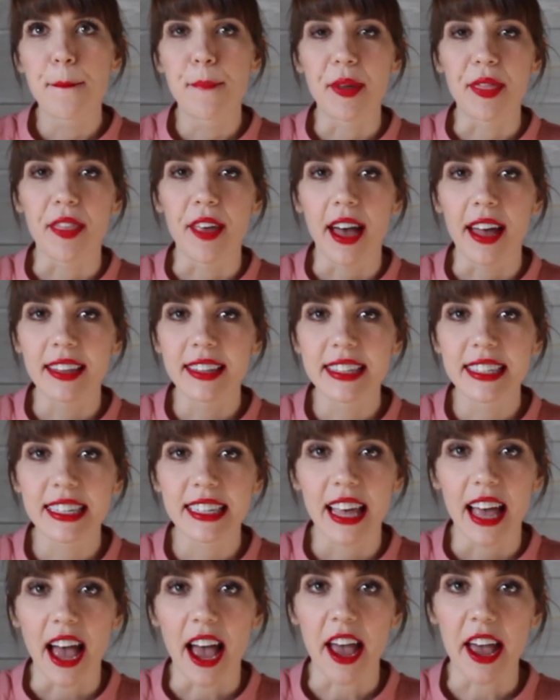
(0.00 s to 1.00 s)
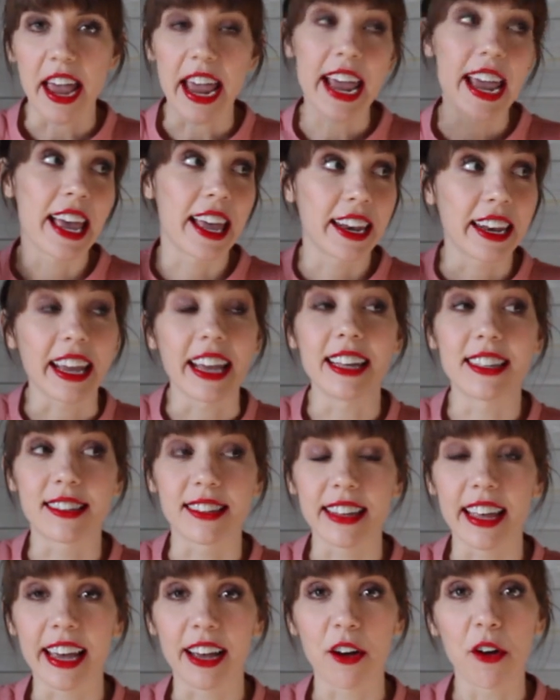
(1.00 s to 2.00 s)
but and it's
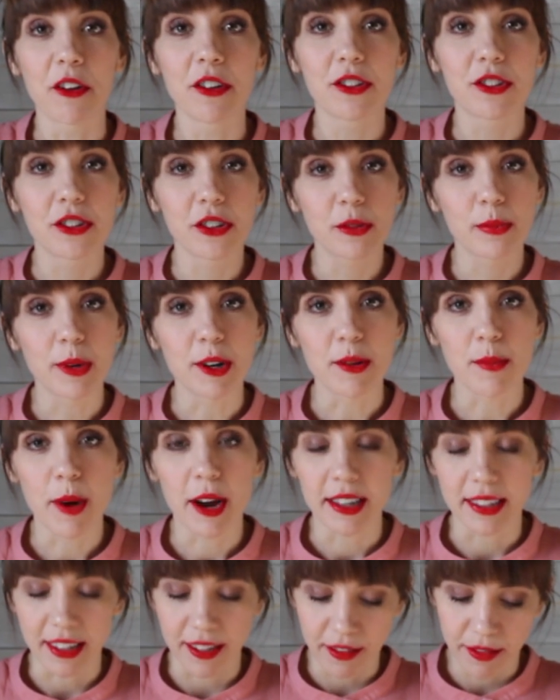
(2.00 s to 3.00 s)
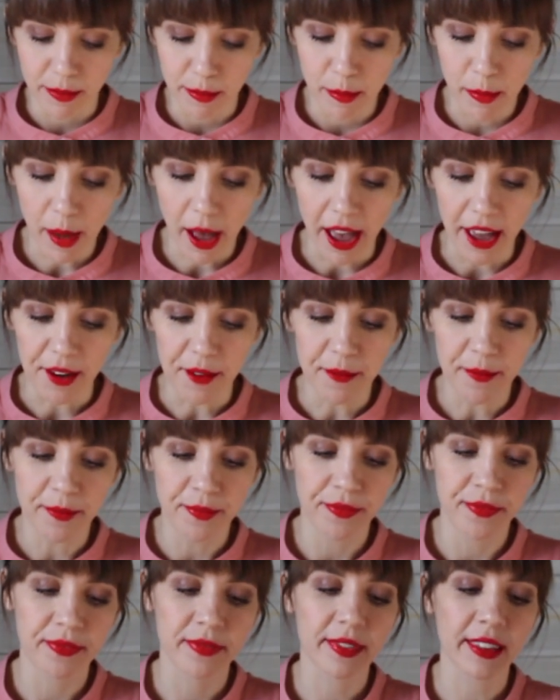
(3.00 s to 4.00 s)
like super impressive, but
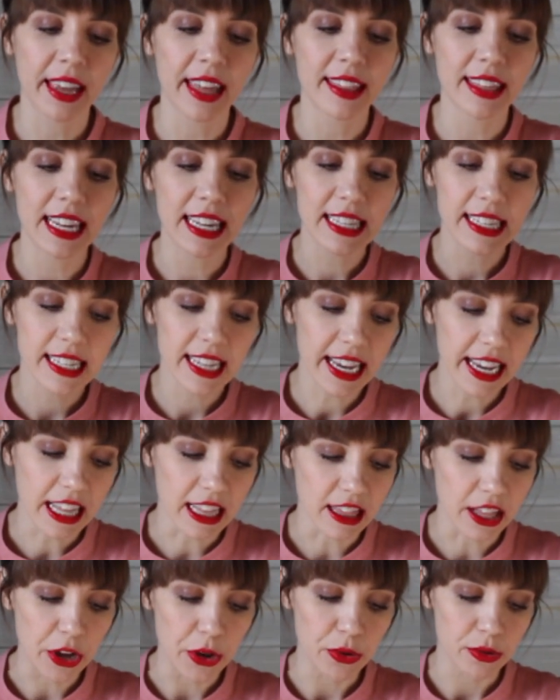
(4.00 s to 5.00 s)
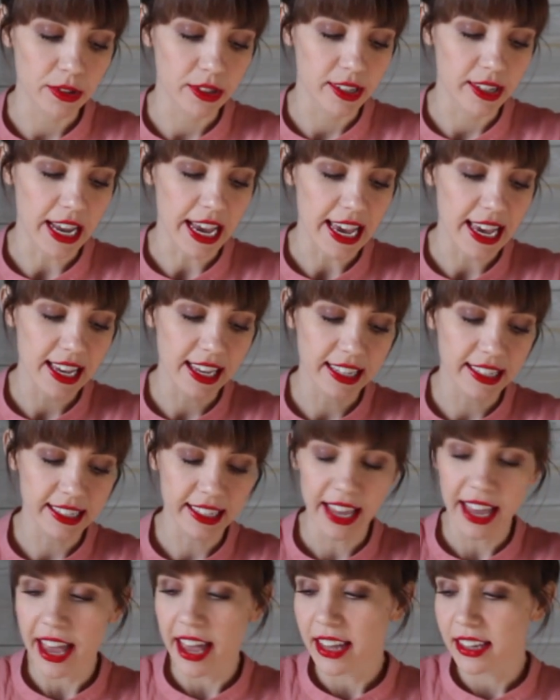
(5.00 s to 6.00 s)
that's like low stakes.